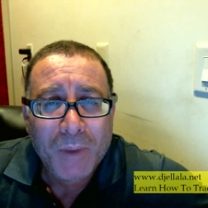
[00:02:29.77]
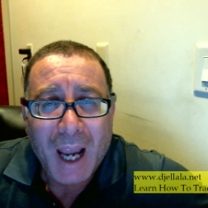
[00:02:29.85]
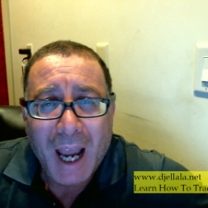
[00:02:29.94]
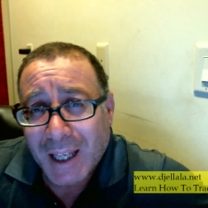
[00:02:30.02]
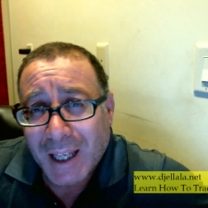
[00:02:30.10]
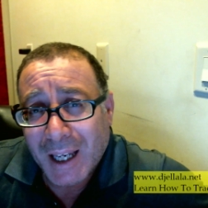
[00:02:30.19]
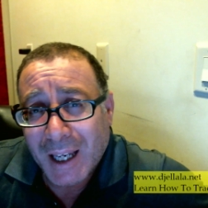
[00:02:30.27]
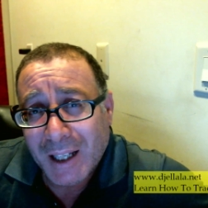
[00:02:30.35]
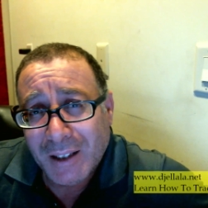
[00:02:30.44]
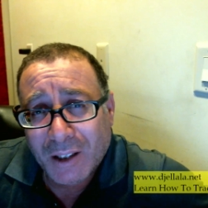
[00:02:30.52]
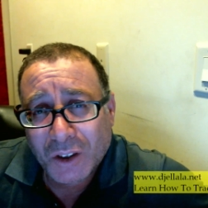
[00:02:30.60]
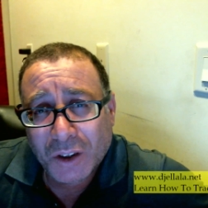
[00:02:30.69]
I
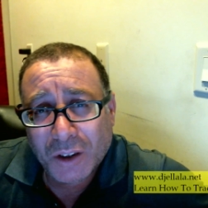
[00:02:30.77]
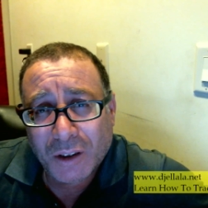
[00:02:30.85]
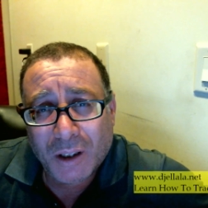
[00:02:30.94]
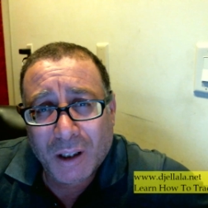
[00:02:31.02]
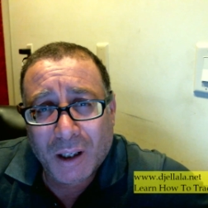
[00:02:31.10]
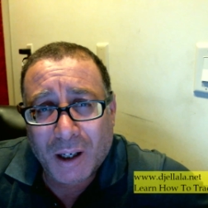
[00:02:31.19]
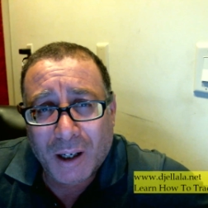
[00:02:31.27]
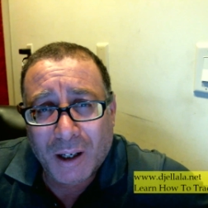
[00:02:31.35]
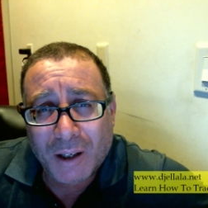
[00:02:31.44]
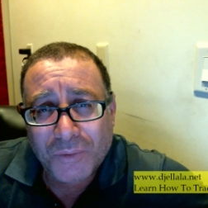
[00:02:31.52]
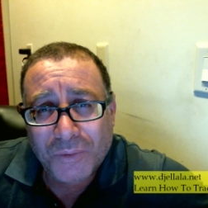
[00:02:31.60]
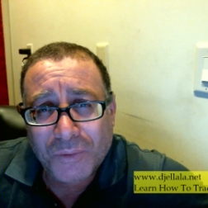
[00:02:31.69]
can,
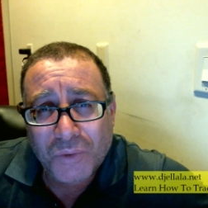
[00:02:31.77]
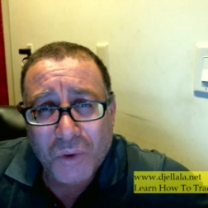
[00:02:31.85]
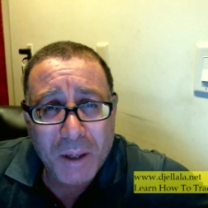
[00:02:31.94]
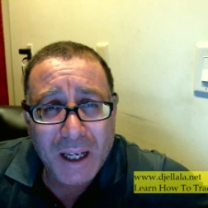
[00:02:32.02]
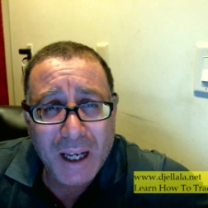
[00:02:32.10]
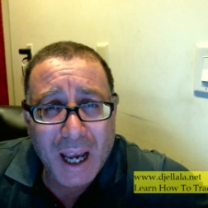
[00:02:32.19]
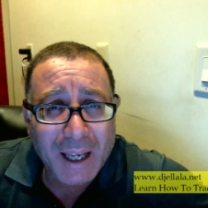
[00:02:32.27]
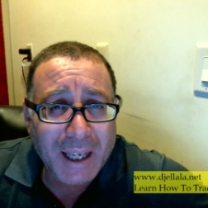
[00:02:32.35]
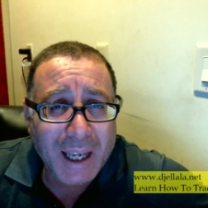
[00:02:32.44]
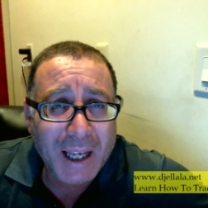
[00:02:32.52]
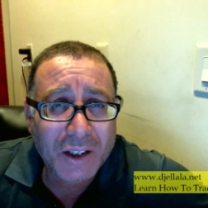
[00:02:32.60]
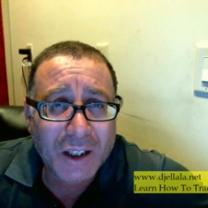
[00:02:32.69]
uh, for me, I
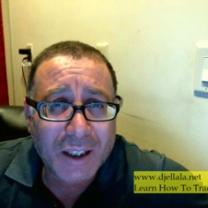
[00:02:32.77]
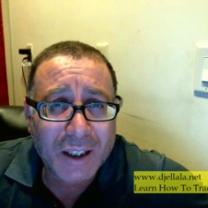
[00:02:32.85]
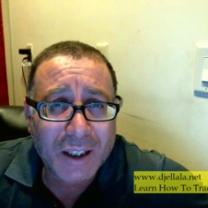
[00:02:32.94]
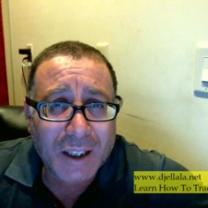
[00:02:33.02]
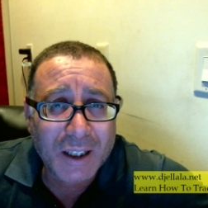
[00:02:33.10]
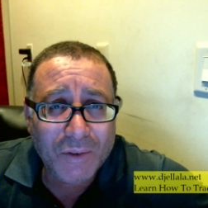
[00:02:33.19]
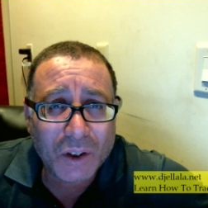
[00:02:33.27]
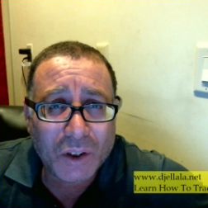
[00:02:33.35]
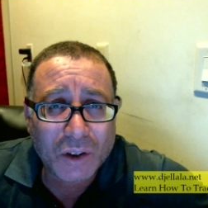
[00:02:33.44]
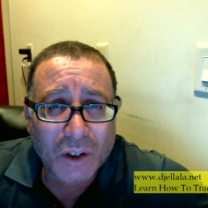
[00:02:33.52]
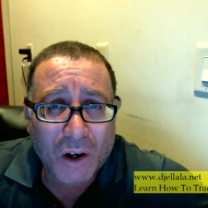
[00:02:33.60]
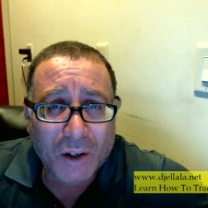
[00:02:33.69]
can just leave the
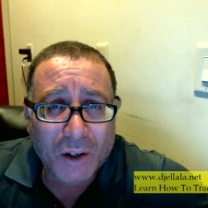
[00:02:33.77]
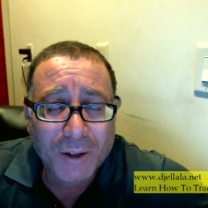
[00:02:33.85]
stock